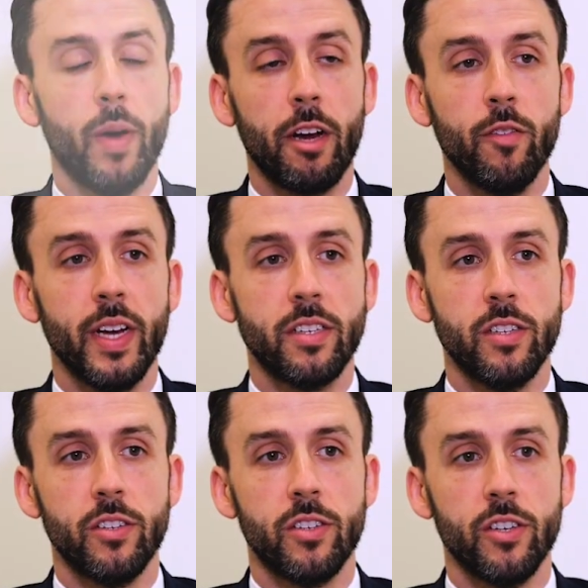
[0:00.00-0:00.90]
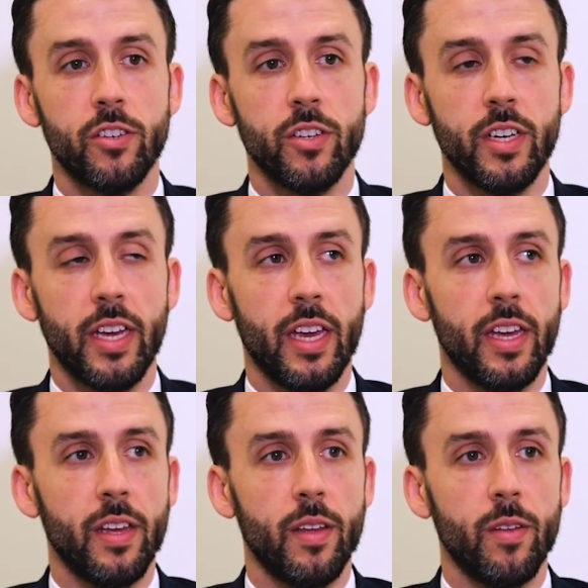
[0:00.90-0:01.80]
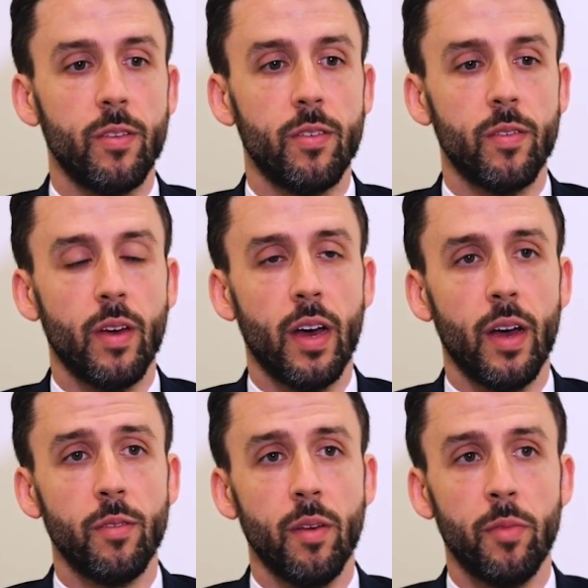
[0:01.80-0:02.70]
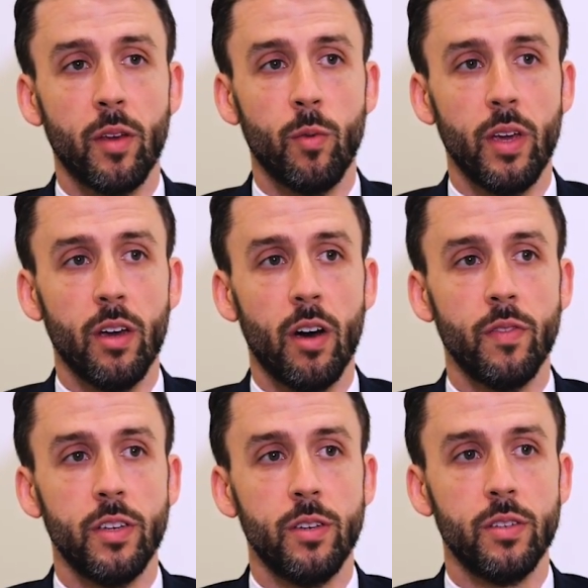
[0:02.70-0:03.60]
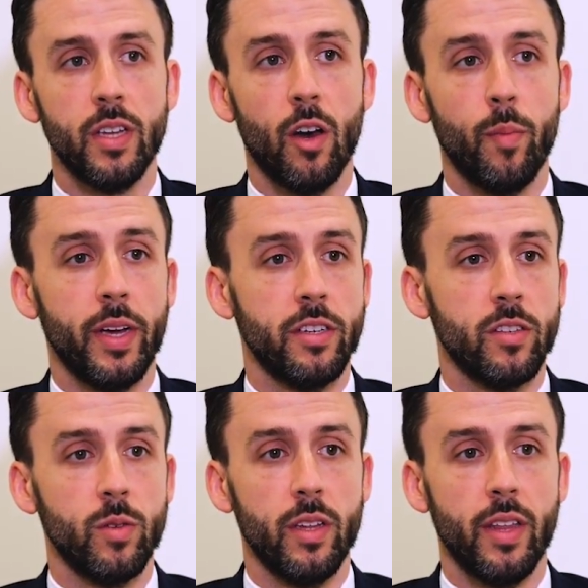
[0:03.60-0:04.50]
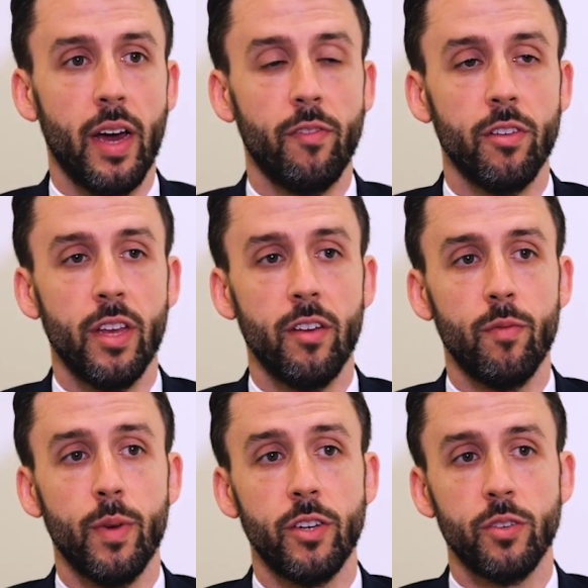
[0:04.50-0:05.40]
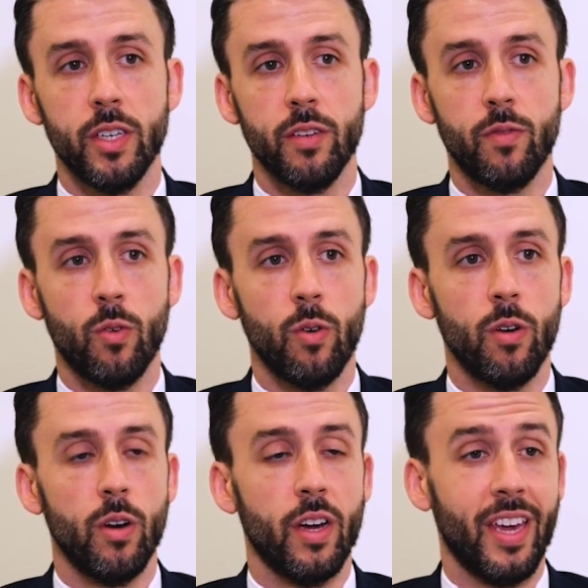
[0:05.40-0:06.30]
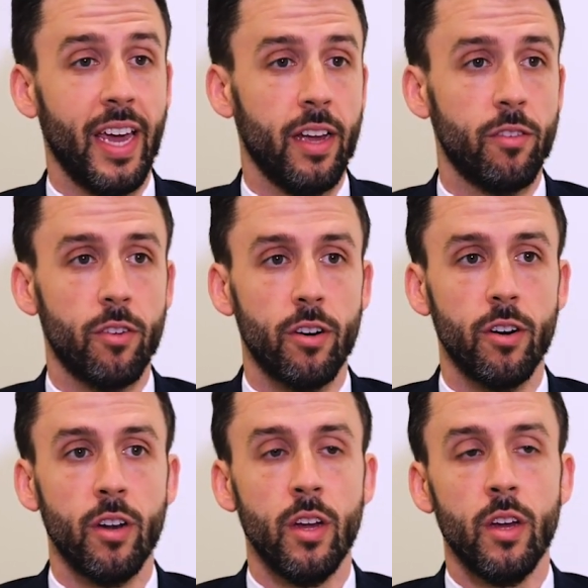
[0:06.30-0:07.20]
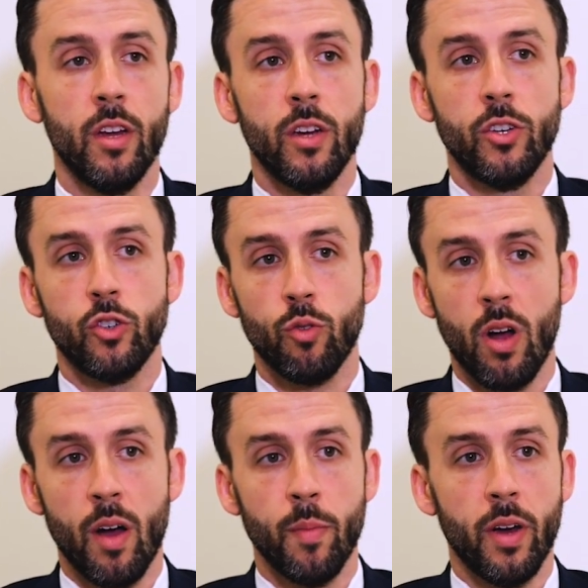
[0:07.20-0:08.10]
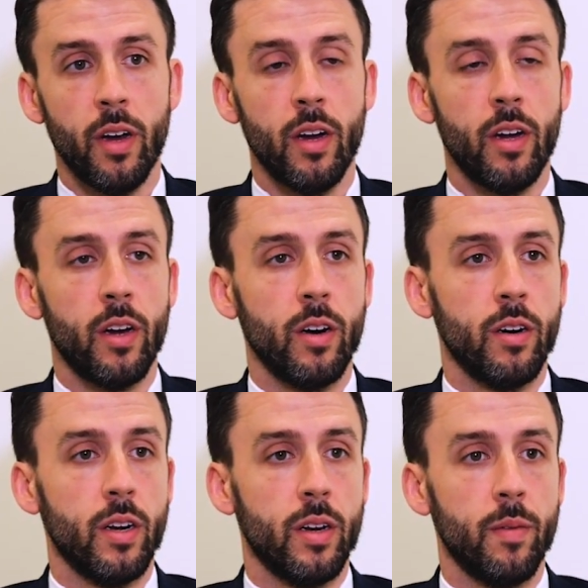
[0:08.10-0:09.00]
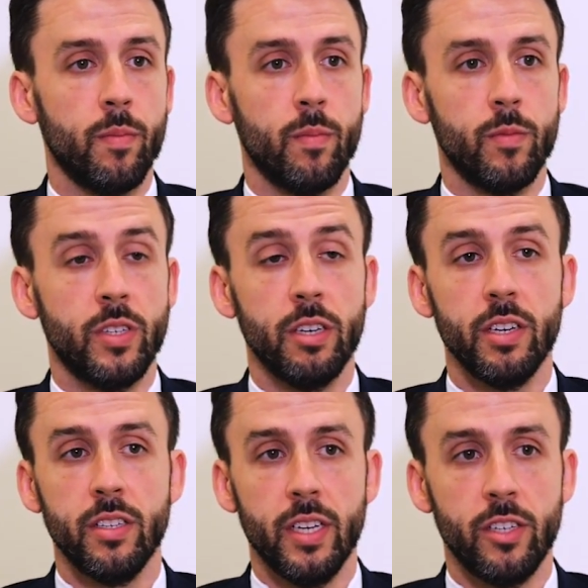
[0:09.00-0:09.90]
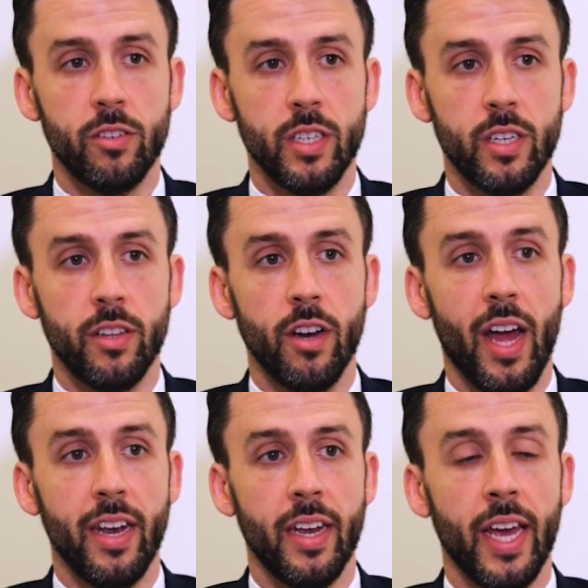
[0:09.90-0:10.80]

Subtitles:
Microvascular surgery is something we often use to help patients with after they've been treated for a cancer, trauma, or a serious injury to their head and